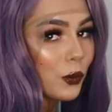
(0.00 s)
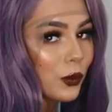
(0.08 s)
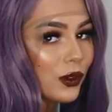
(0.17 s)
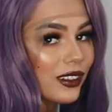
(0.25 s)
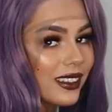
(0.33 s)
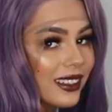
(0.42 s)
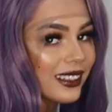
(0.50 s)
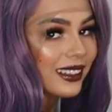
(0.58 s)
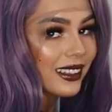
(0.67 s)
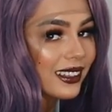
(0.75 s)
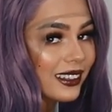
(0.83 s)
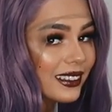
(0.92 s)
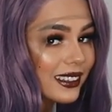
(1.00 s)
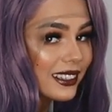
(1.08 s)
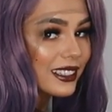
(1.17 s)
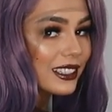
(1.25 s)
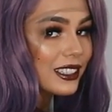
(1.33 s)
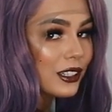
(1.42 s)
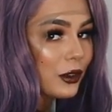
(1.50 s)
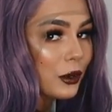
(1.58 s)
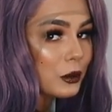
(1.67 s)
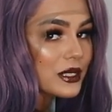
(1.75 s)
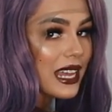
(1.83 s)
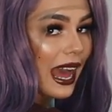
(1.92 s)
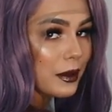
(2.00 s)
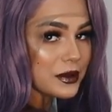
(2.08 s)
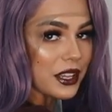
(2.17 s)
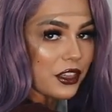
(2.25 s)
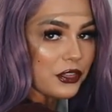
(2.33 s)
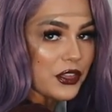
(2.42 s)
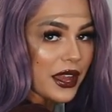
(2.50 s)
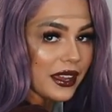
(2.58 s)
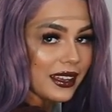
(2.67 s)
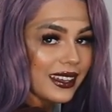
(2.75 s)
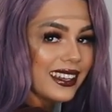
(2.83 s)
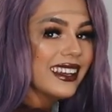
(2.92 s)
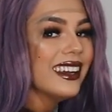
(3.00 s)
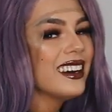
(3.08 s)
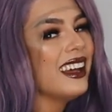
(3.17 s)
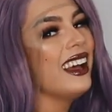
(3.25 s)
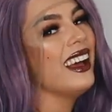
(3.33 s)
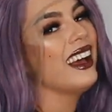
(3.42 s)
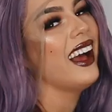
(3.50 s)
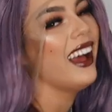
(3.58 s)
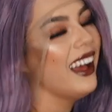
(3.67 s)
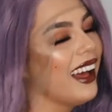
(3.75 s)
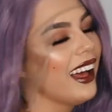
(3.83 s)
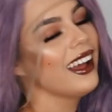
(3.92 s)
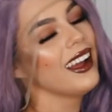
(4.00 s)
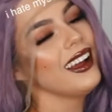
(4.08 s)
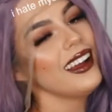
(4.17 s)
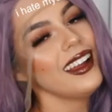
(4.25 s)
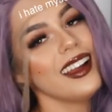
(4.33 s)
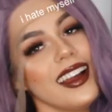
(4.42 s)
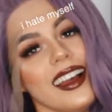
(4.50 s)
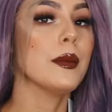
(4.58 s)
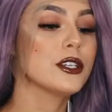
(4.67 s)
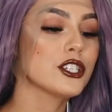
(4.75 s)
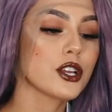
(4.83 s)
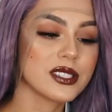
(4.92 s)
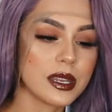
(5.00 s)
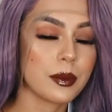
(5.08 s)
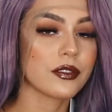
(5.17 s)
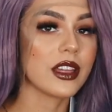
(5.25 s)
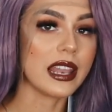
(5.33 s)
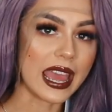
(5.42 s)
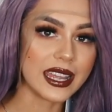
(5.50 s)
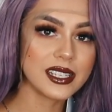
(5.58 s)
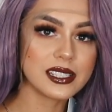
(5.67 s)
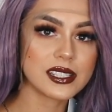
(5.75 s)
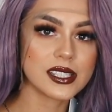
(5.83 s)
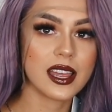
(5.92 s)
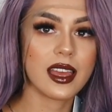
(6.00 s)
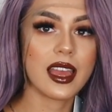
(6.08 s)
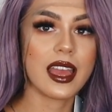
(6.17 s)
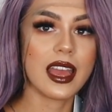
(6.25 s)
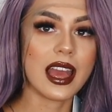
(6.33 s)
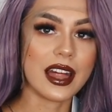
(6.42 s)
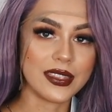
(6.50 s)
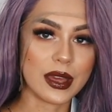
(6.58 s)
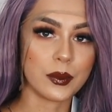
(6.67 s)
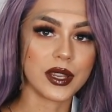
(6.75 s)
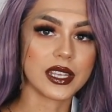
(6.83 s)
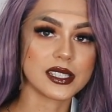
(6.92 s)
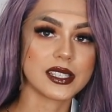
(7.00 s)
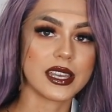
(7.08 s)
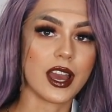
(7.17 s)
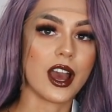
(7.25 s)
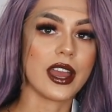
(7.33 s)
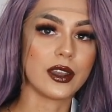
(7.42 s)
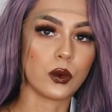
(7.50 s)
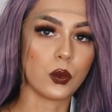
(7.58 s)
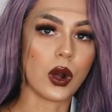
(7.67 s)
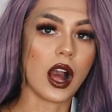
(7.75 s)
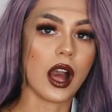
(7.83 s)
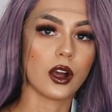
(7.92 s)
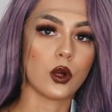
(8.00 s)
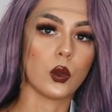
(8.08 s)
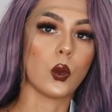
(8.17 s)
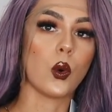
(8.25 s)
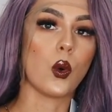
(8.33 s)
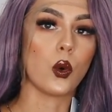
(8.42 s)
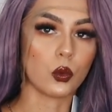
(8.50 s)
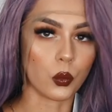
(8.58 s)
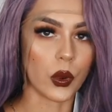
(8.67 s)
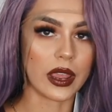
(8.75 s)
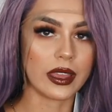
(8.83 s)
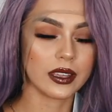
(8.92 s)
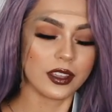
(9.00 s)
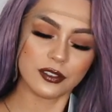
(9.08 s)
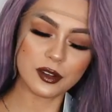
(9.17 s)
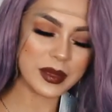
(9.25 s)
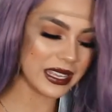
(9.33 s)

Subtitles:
Ooh. Look at all tabs are thick. I'm gonna just go snip off the lace and then we can see her in all her glory. You feel